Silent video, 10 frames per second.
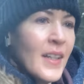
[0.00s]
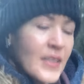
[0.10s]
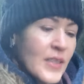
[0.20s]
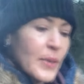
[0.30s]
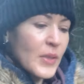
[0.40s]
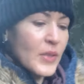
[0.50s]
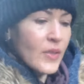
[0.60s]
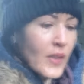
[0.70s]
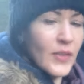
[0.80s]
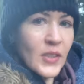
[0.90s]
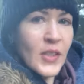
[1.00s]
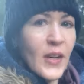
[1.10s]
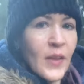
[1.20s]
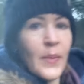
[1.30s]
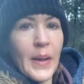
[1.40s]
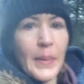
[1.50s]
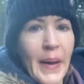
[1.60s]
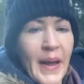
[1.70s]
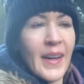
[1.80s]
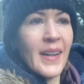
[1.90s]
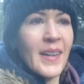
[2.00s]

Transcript: so we're just gonna have to check on the way back.